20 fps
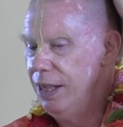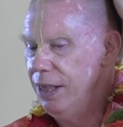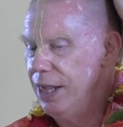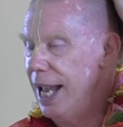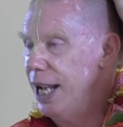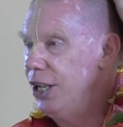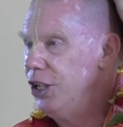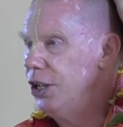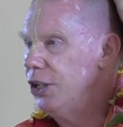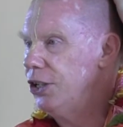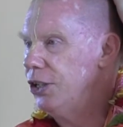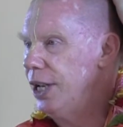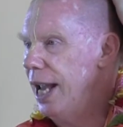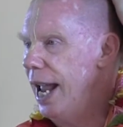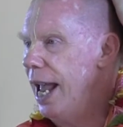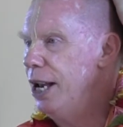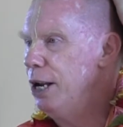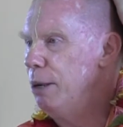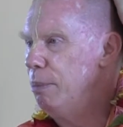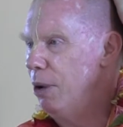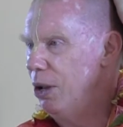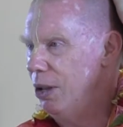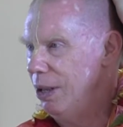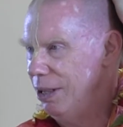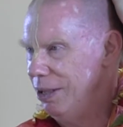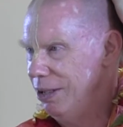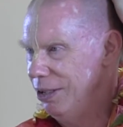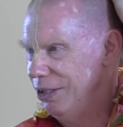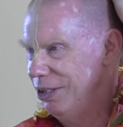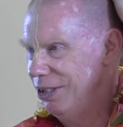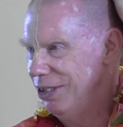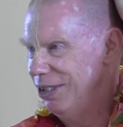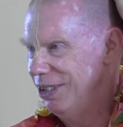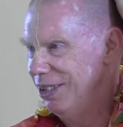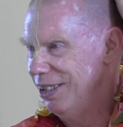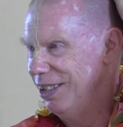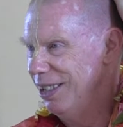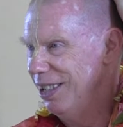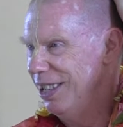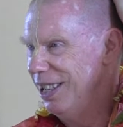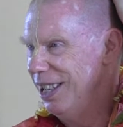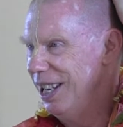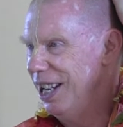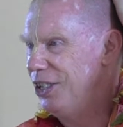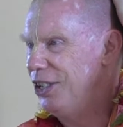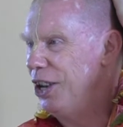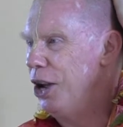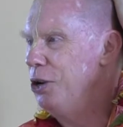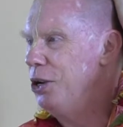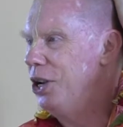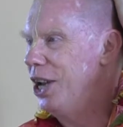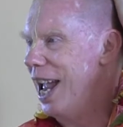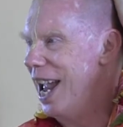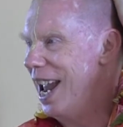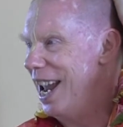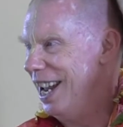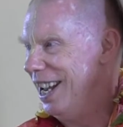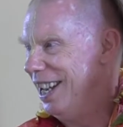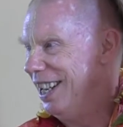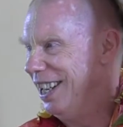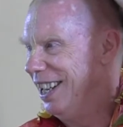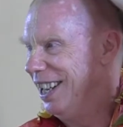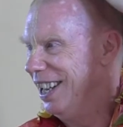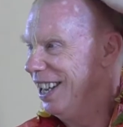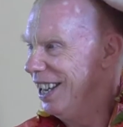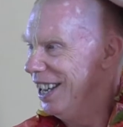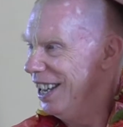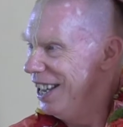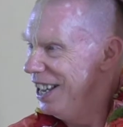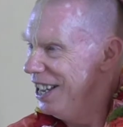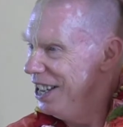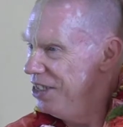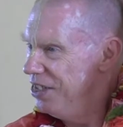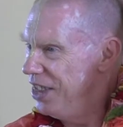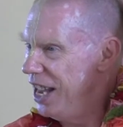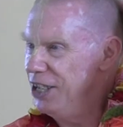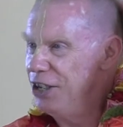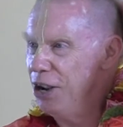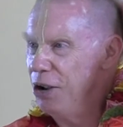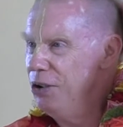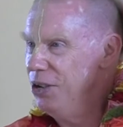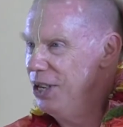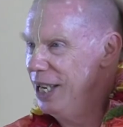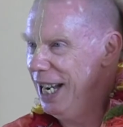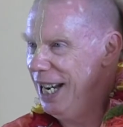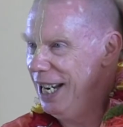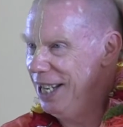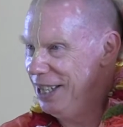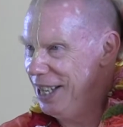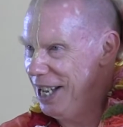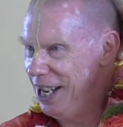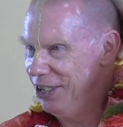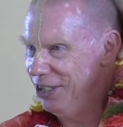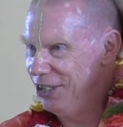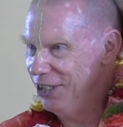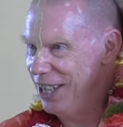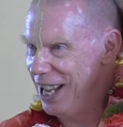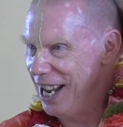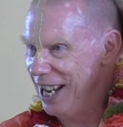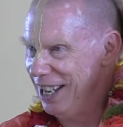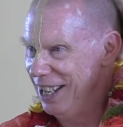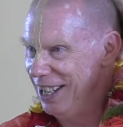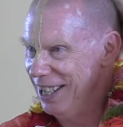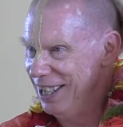they're just animals. It's okay. They don't need these things.